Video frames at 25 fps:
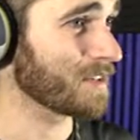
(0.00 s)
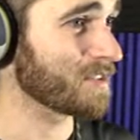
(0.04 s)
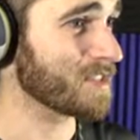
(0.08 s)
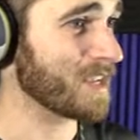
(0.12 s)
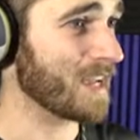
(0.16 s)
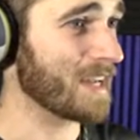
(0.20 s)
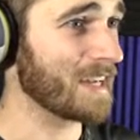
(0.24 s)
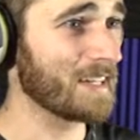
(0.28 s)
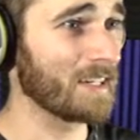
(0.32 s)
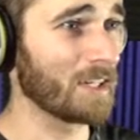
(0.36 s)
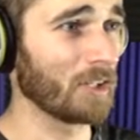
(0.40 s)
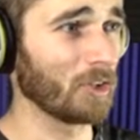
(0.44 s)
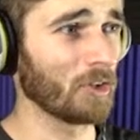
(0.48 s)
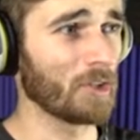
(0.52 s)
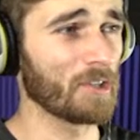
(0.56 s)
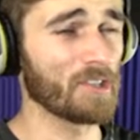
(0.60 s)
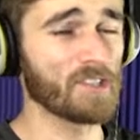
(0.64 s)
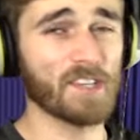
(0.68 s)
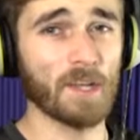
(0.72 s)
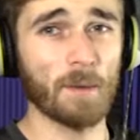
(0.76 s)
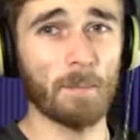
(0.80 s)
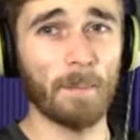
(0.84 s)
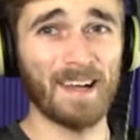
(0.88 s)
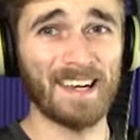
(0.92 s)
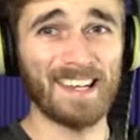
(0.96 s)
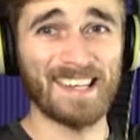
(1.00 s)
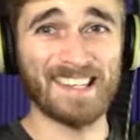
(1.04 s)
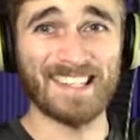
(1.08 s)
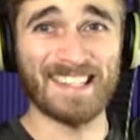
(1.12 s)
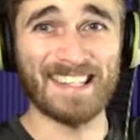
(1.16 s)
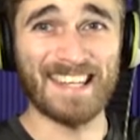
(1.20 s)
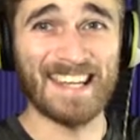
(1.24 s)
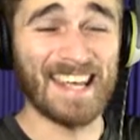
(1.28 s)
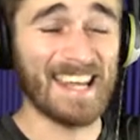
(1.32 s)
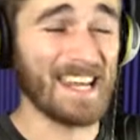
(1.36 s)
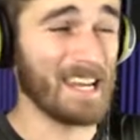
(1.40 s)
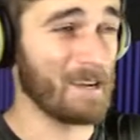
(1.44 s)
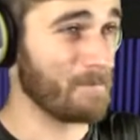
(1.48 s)
I need to learn somebody's
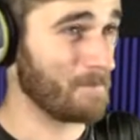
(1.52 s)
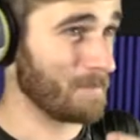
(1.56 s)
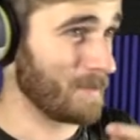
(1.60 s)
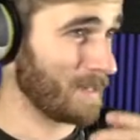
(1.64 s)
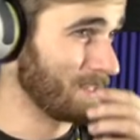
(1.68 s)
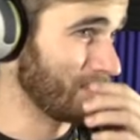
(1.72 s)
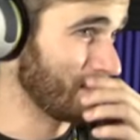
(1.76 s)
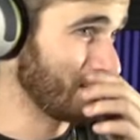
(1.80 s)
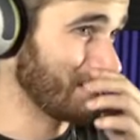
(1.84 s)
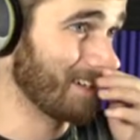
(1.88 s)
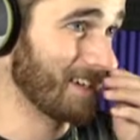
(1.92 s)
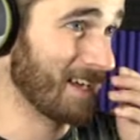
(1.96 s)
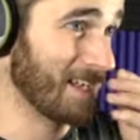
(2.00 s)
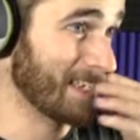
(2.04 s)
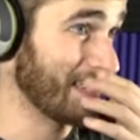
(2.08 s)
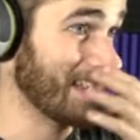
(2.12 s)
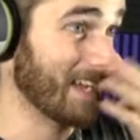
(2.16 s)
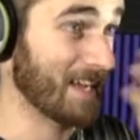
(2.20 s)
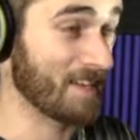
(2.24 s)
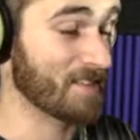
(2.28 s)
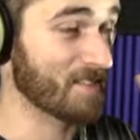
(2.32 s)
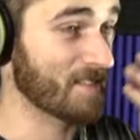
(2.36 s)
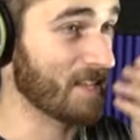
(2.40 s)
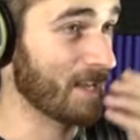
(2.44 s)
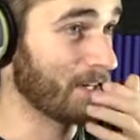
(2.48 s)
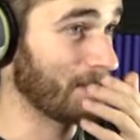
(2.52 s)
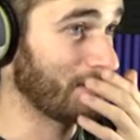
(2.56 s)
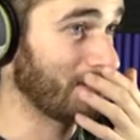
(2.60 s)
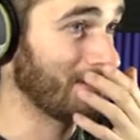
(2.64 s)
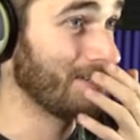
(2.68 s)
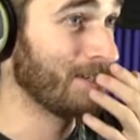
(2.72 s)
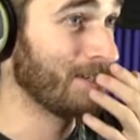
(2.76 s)
name, I guess. I don't know.